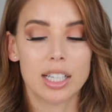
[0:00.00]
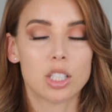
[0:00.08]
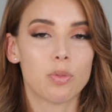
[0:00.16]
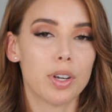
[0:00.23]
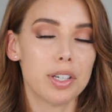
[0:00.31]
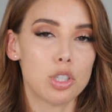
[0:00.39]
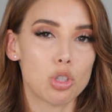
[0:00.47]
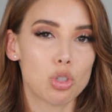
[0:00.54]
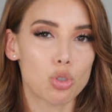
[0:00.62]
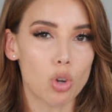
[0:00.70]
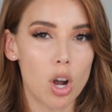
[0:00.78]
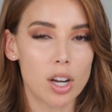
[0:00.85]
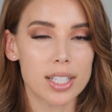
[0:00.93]
It's a very
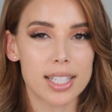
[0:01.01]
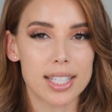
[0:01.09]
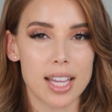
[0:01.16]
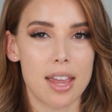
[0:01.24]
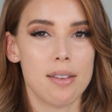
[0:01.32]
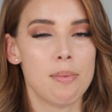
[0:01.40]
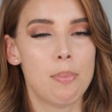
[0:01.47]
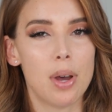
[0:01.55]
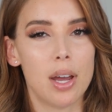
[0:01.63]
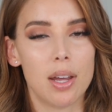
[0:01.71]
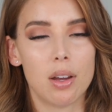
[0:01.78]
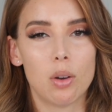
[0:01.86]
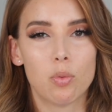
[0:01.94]
strong scent,
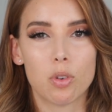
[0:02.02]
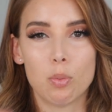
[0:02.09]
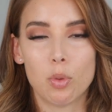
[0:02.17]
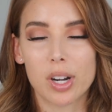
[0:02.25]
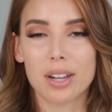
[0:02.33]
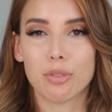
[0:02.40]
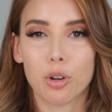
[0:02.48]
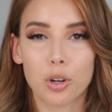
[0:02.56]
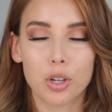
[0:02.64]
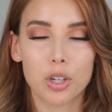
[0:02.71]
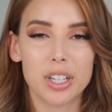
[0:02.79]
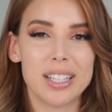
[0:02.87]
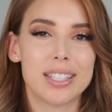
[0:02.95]
but from what I've
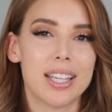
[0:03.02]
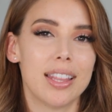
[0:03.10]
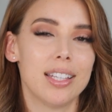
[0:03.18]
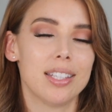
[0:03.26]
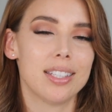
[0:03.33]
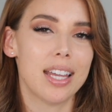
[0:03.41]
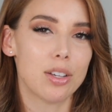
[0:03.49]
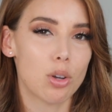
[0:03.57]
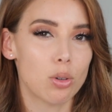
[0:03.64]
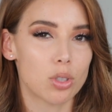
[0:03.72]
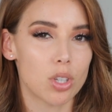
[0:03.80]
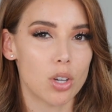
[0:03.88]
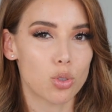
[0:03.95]
heard is that the scent
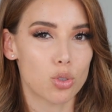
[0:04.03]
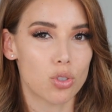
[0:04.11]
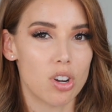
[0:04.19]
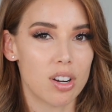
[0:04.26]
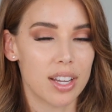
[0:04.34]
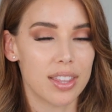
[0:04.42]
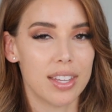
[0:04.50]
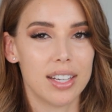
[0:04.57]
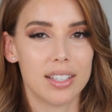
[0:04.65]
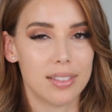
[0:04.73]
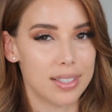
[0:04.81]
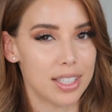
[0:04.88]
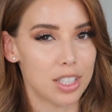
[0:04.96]
goes on strong and then
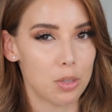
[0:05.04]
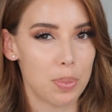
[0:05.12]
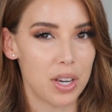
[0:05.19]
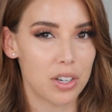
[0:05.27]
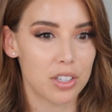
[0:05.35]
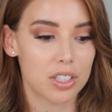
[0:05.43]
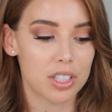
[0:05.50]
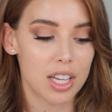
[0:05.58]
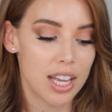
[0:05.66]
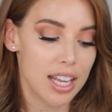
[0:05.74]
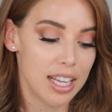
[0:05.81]
it disappears.